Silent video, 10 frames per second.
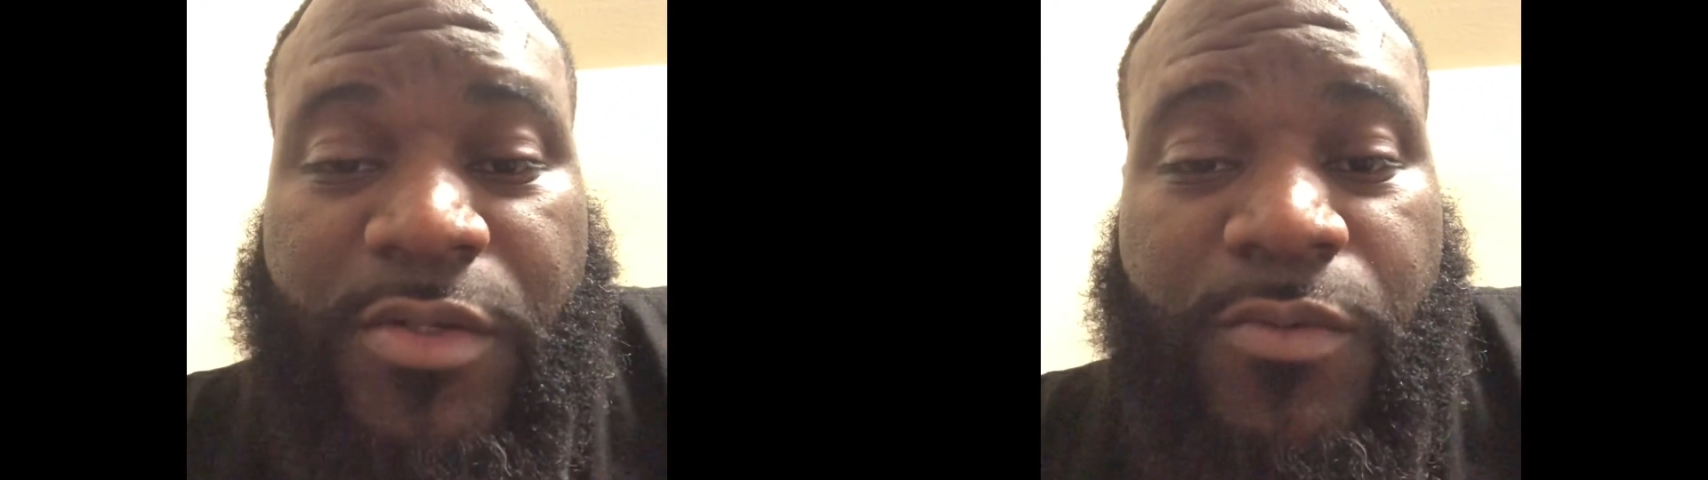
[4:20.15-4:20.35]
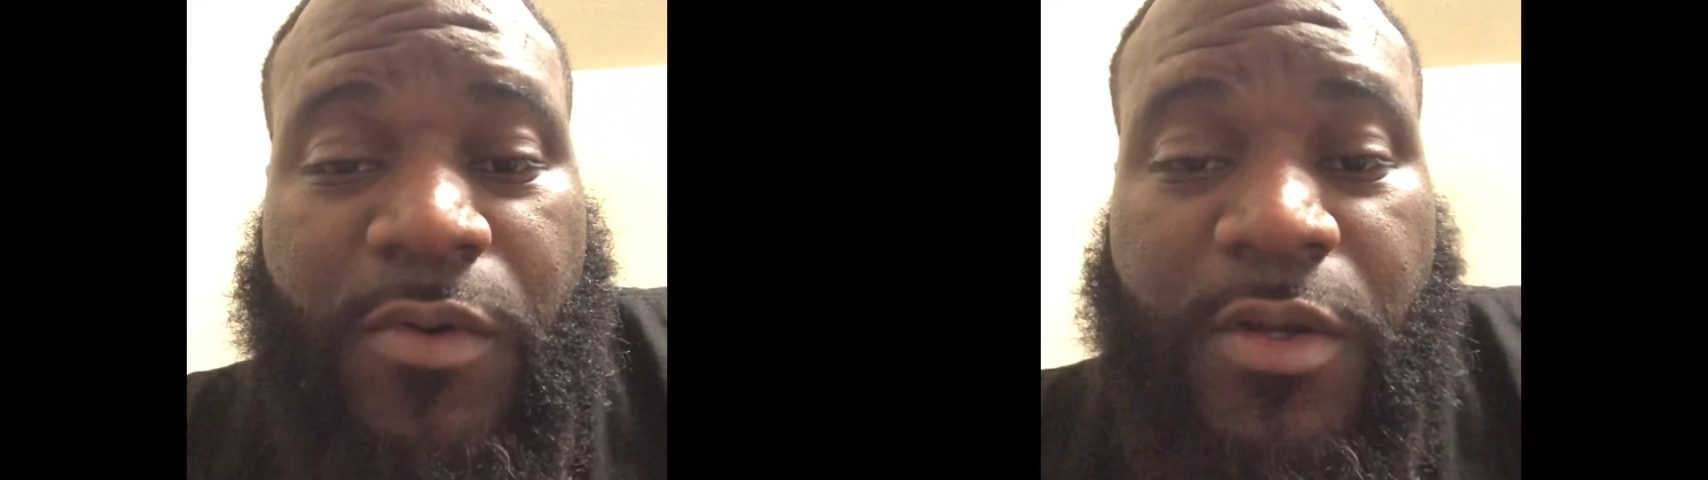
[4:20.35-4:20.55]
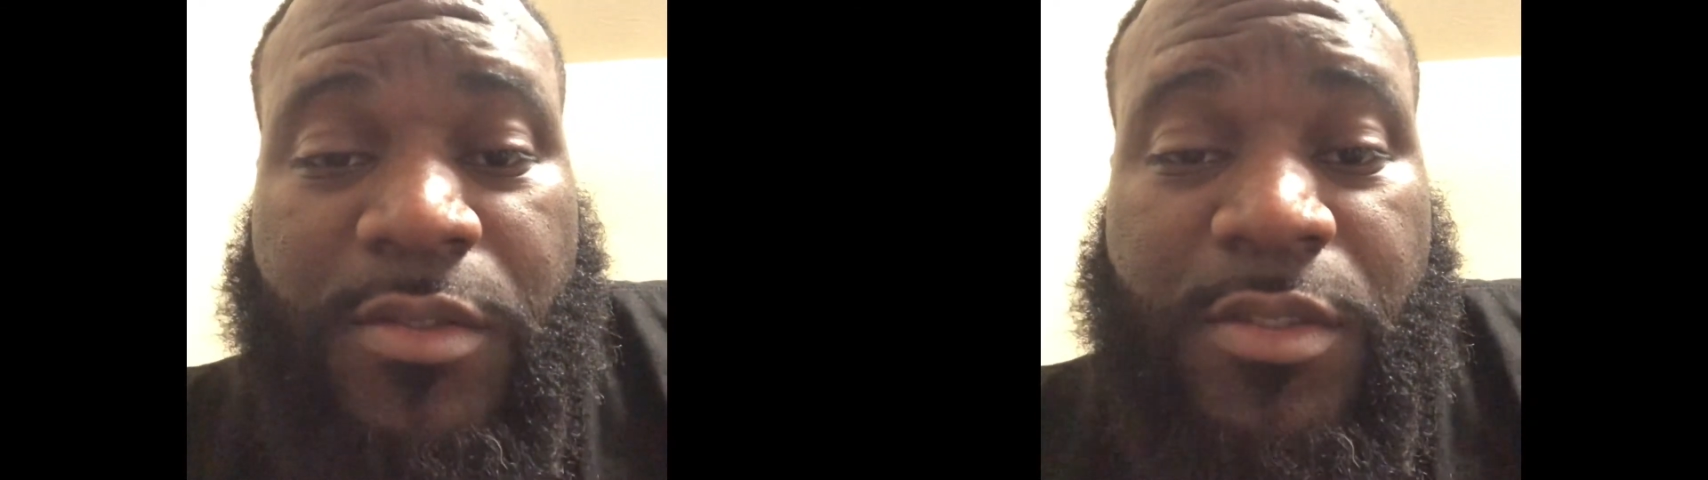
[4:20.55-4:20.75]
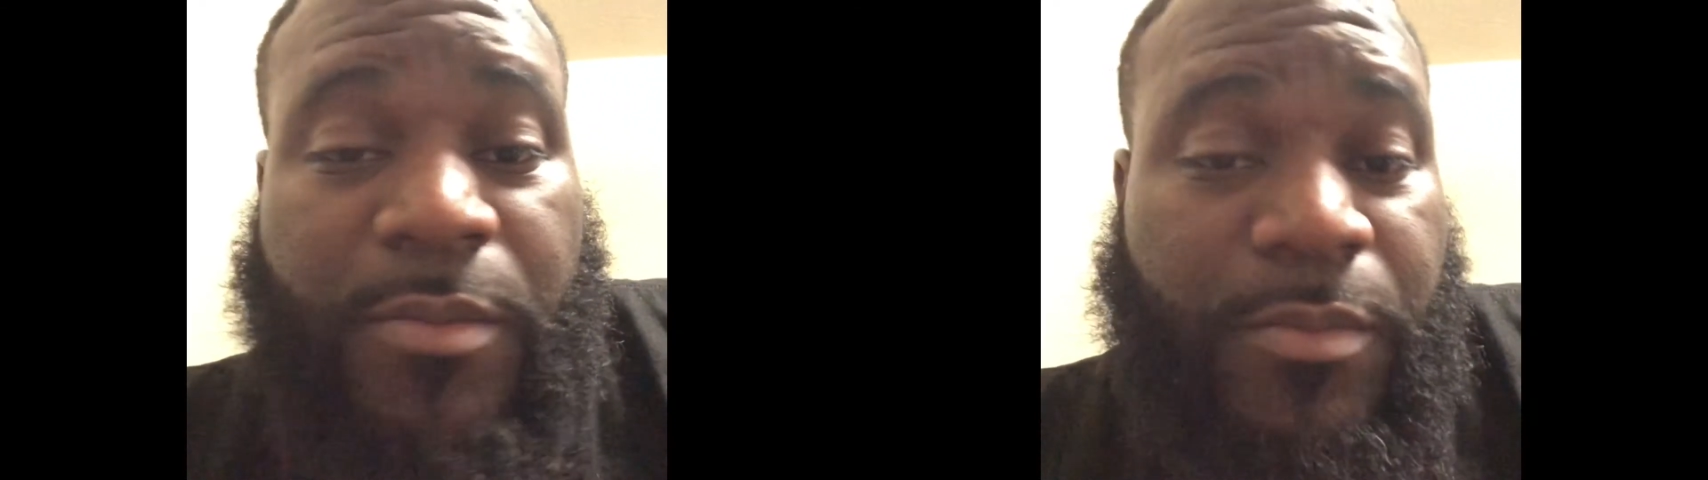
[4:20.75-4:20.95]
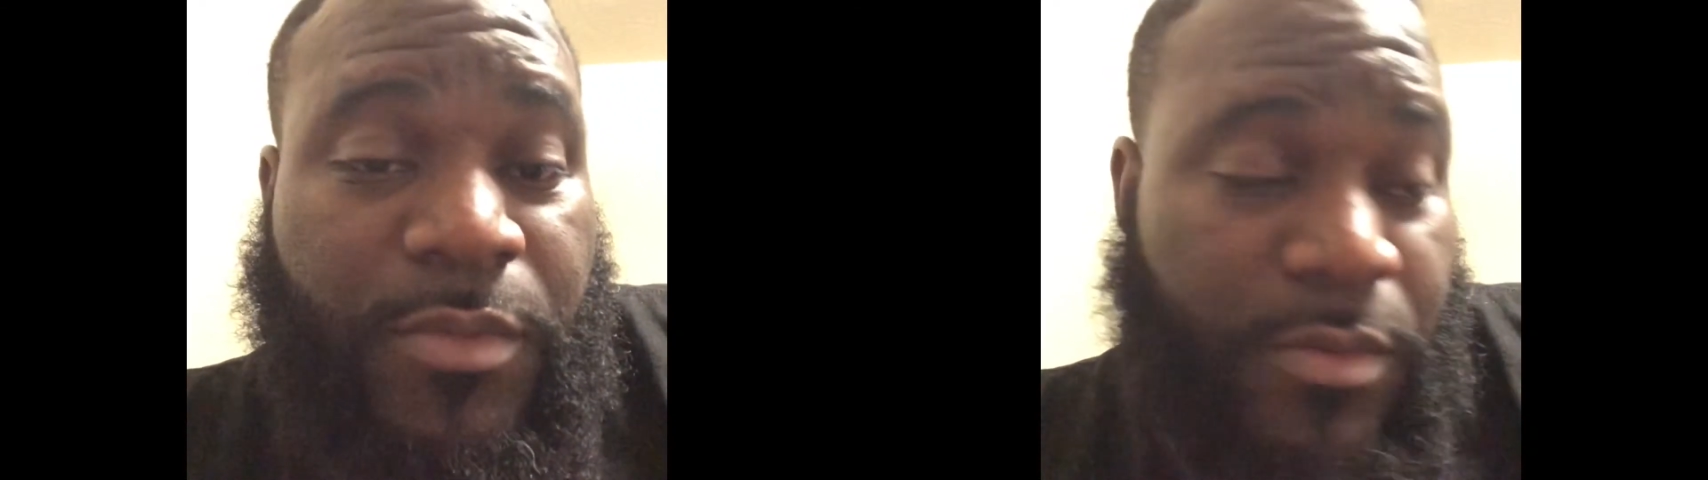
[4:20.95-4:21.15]
towards
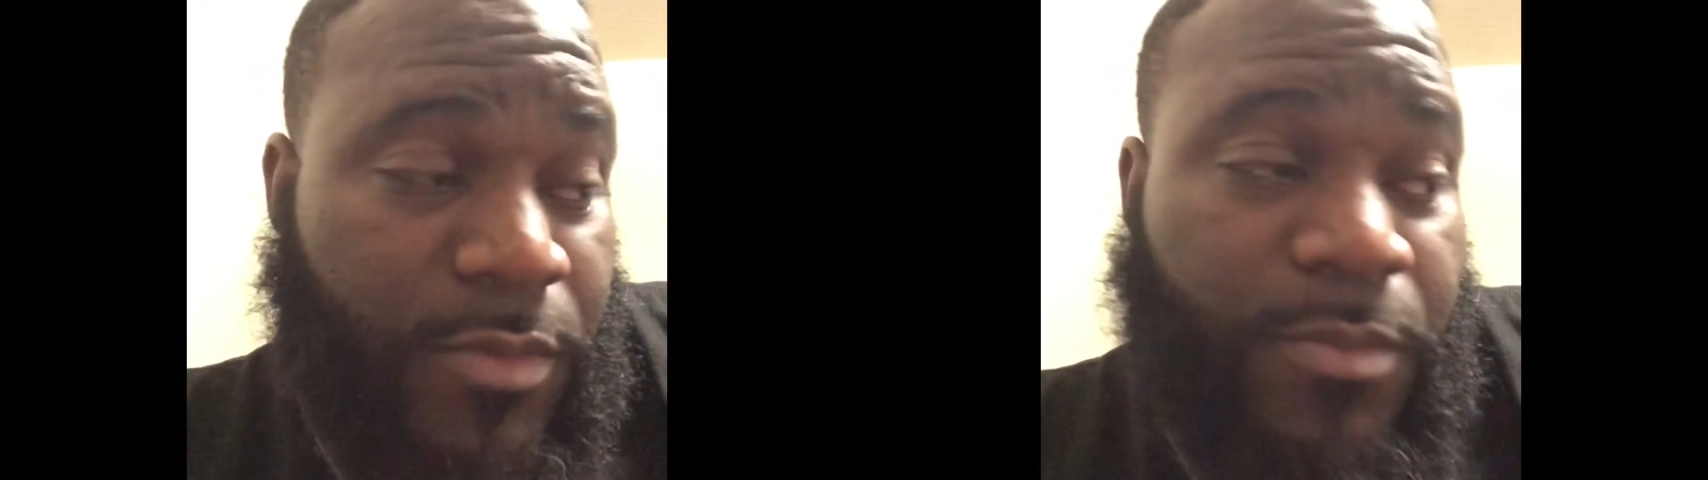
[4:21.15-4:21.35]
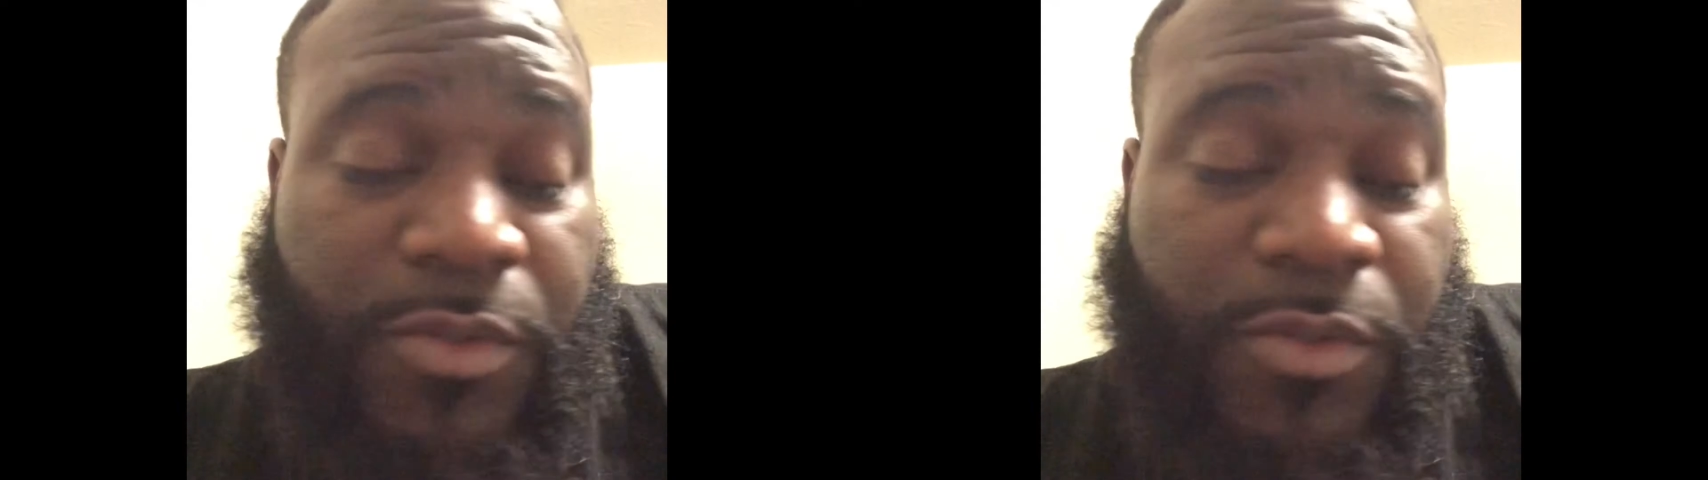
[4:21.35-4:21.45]
them